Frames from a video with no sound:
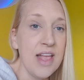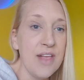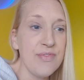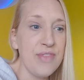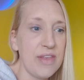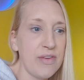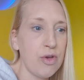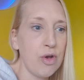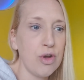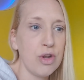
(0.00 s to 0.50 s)

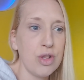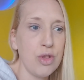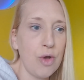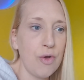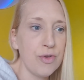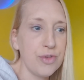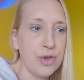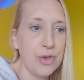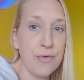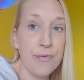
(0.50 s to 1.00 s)
They've got a lot
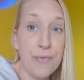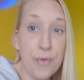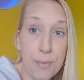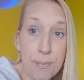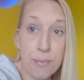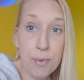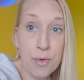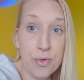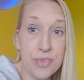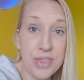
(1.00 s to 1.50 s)
of new
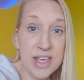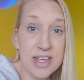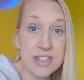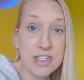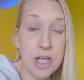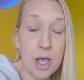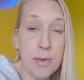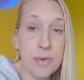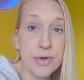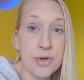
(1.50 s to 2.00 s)
football things
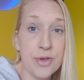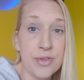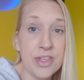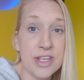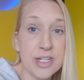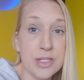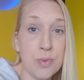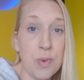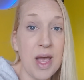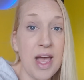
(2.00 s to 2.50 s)
going on
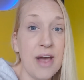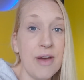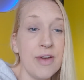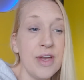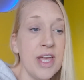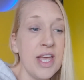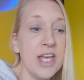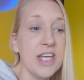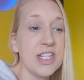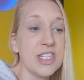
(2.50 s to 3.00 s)
as well.
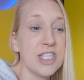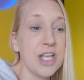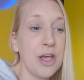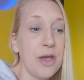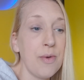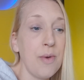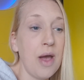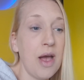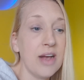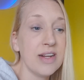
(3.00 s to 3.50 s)

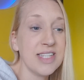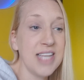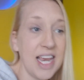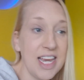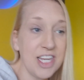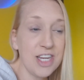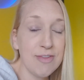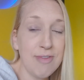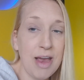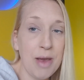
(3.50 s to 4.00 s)
So I'll take
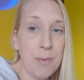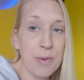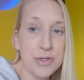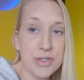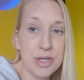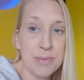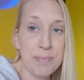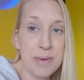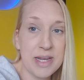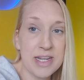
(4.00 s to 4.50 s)
you around once
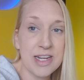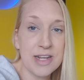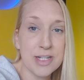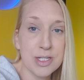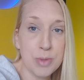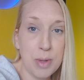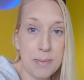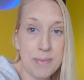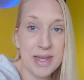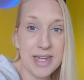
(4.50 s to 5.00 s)
you've been
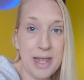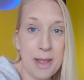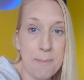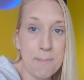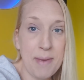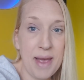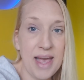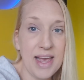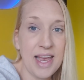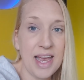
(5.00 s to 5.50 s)
swimming and
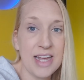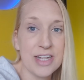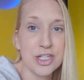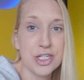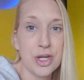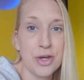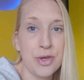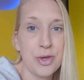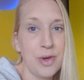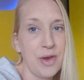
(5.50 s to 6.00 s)
back and
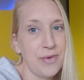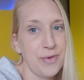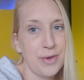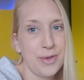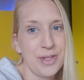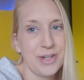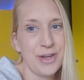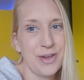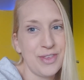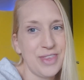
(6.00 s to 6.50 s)
show you a few of
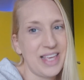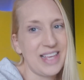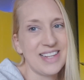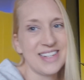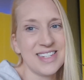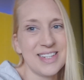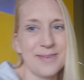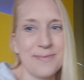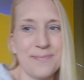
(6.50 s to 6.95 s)
the new things.